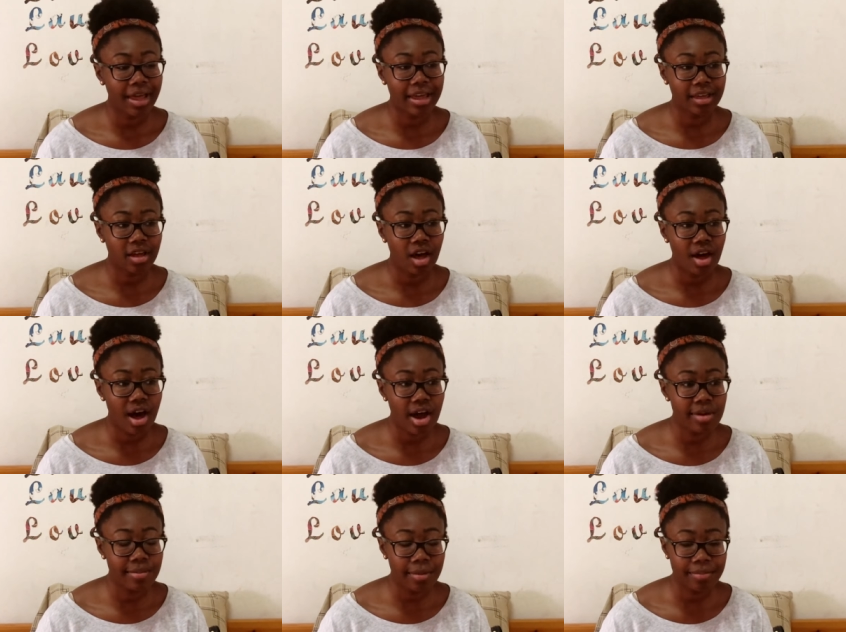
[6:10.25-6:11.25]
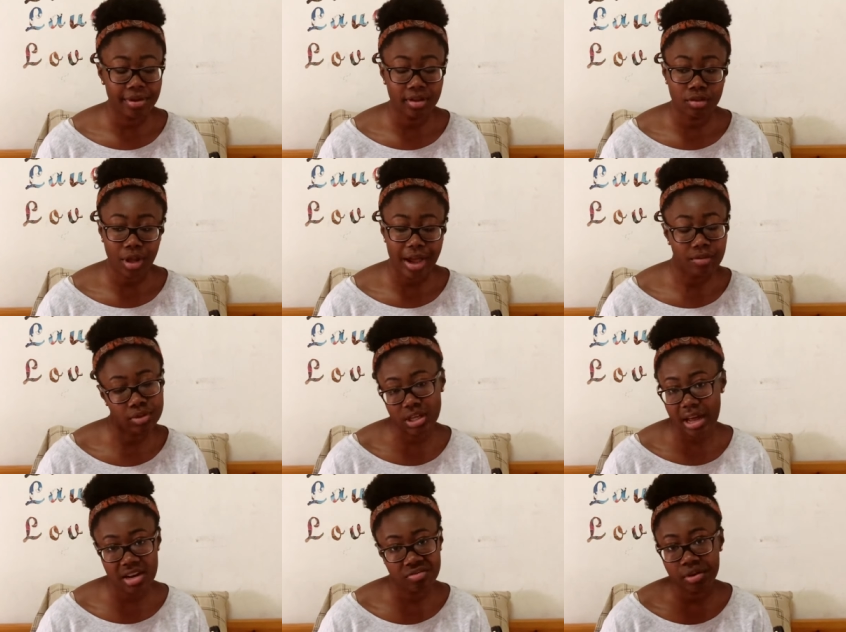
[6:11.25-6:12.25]
like I remember I,
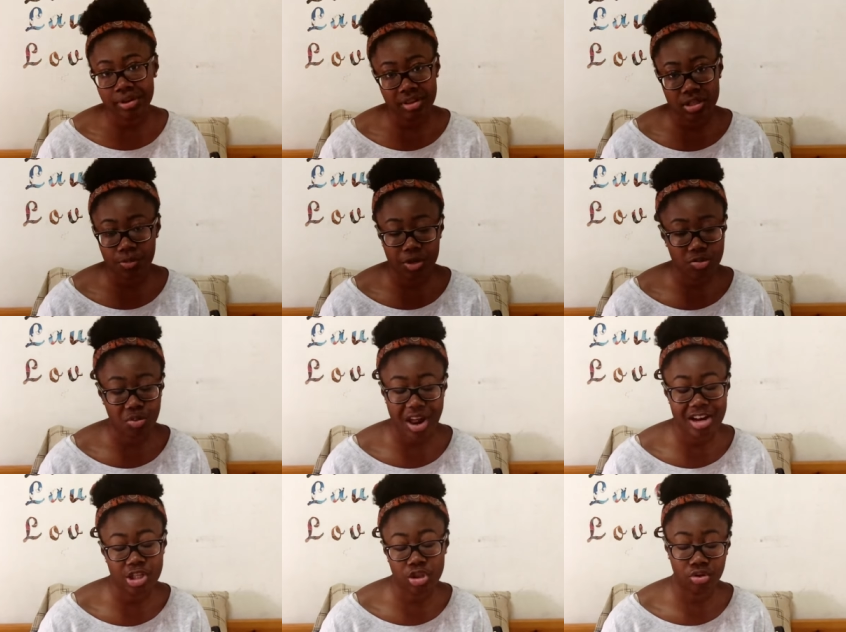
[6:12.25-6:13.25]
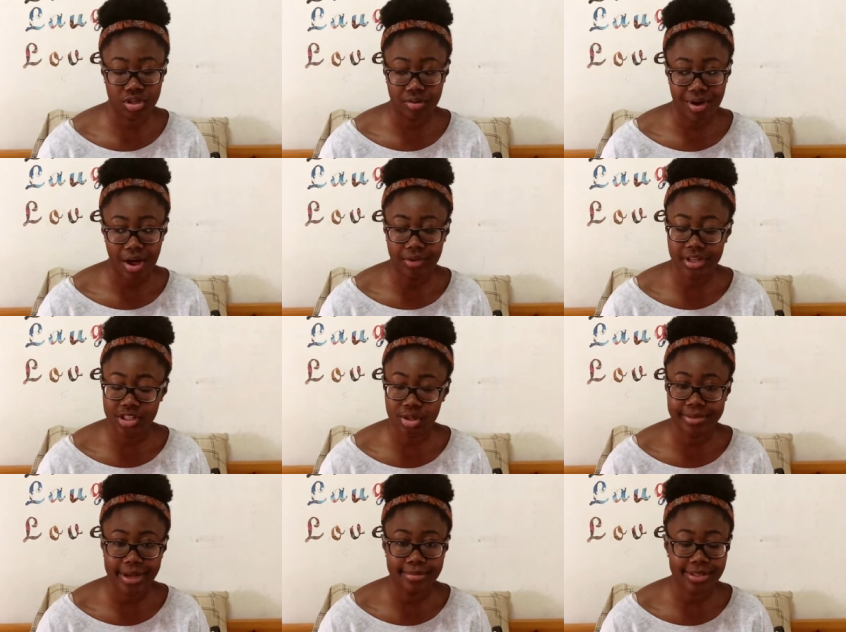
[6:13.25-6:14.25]
I never read these books, but I just looked around and
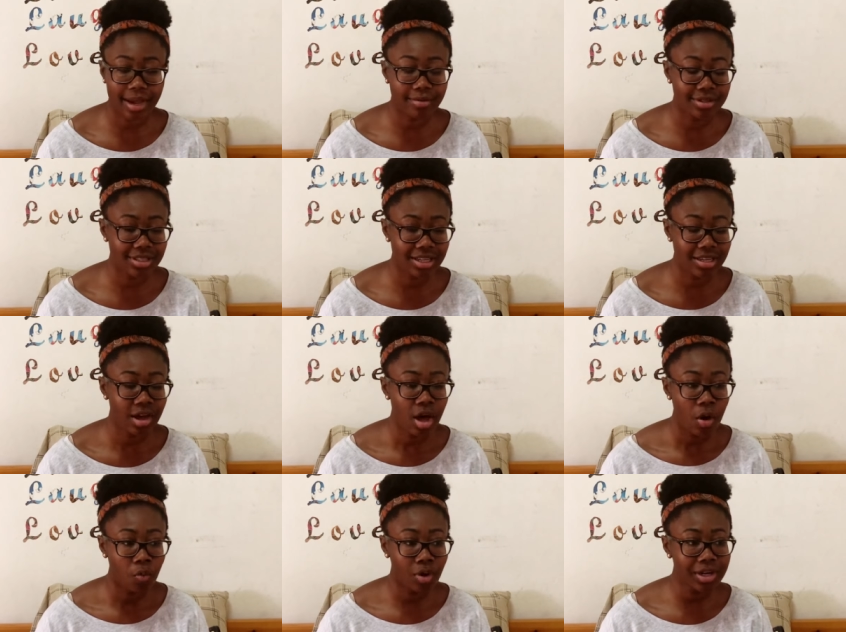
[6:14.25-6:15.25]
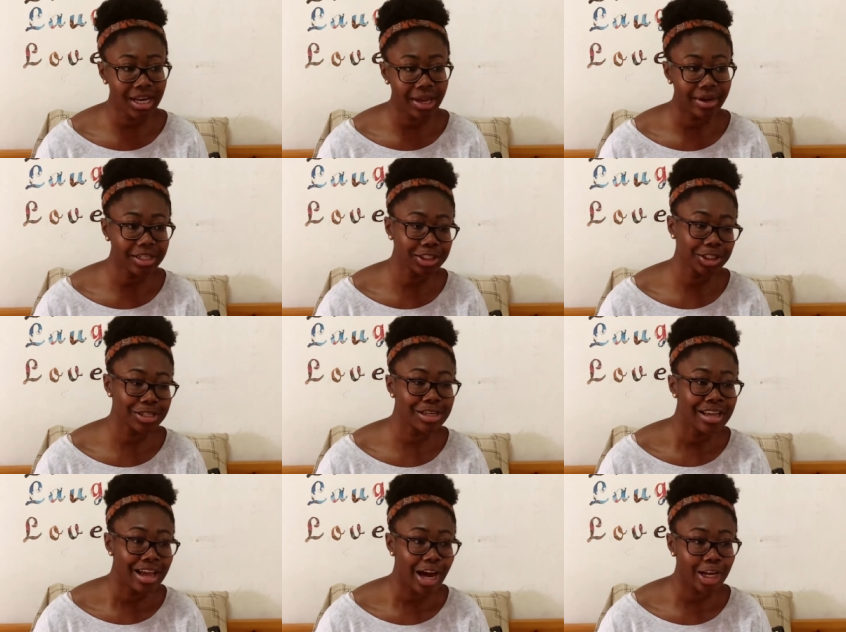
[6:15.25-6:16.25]
sometimes I would see One Direction
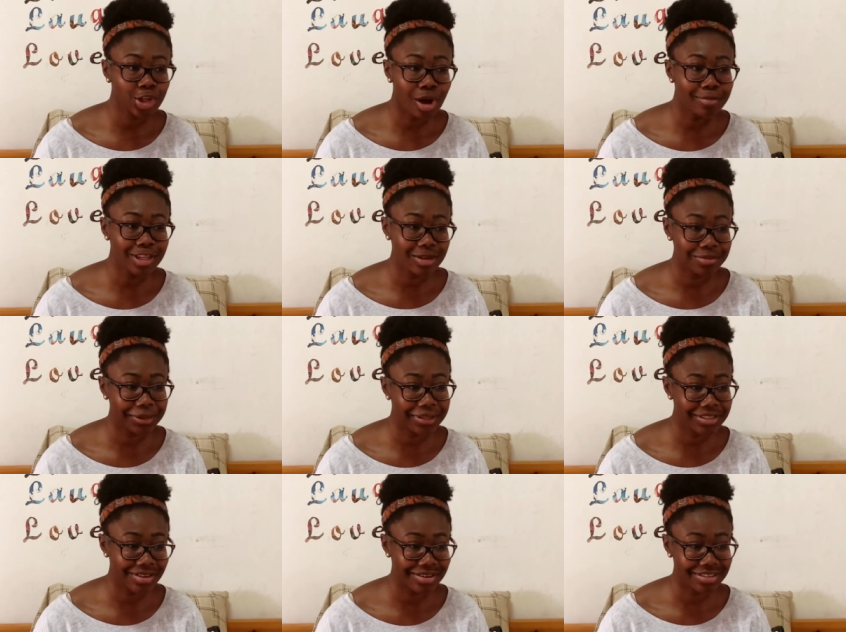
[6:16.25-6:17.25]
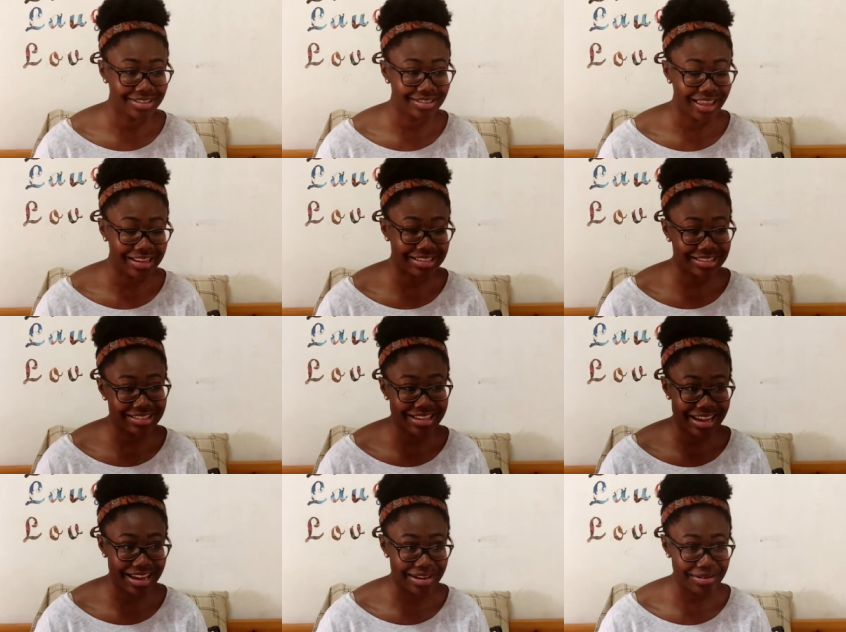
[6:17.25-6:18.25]
adopted me as their like
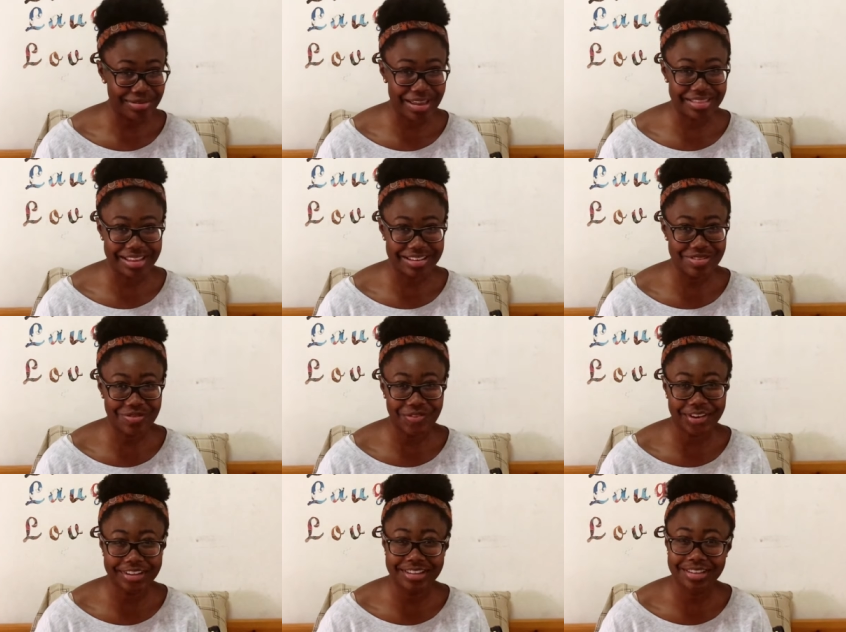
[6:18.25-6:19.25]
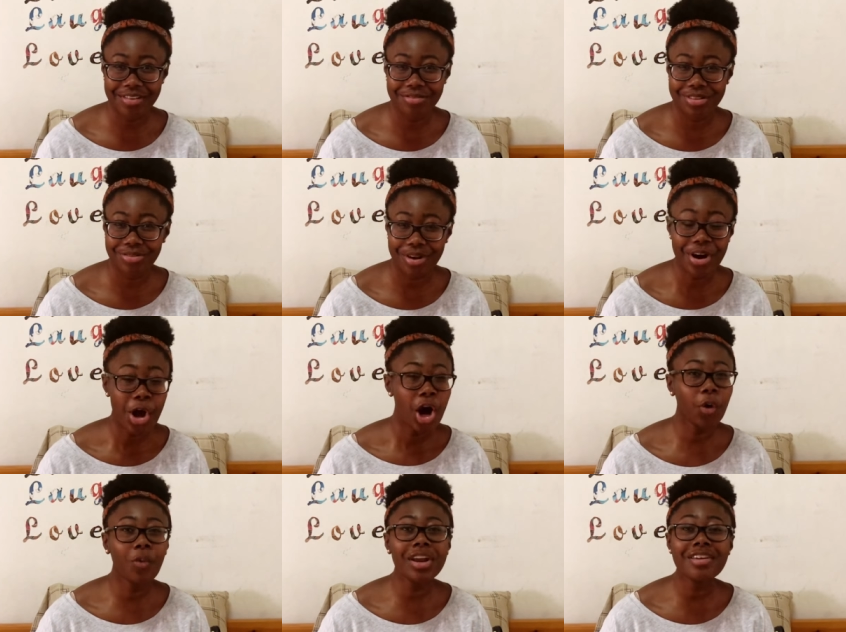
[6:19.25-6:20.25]
slave, and then you fall in love yes.
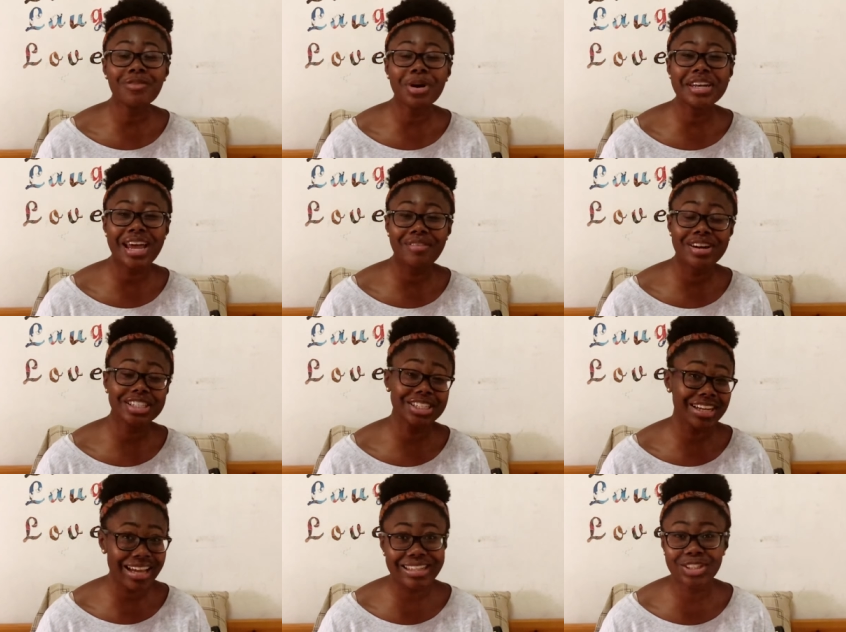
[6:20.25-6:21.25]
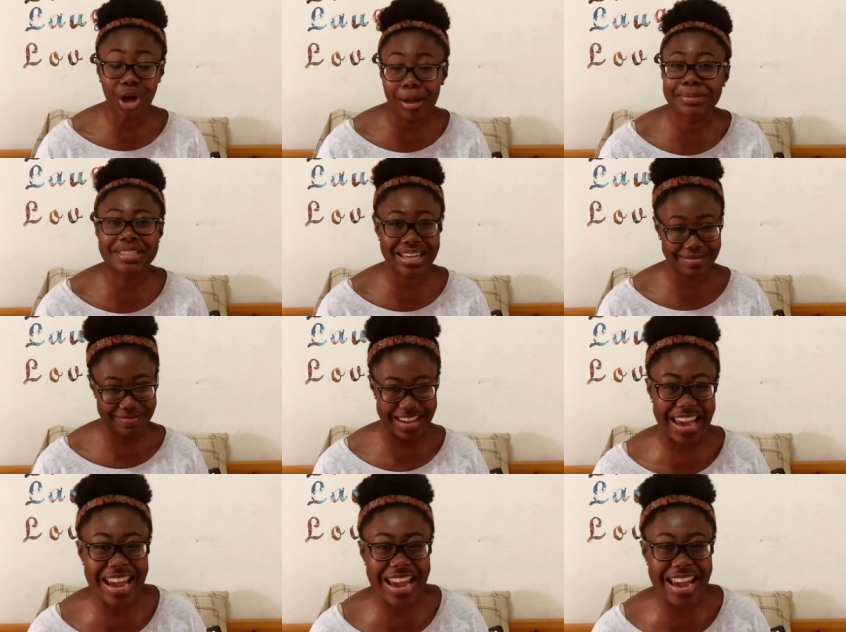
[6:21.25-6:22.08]
with one. Or One One Direction adopted me.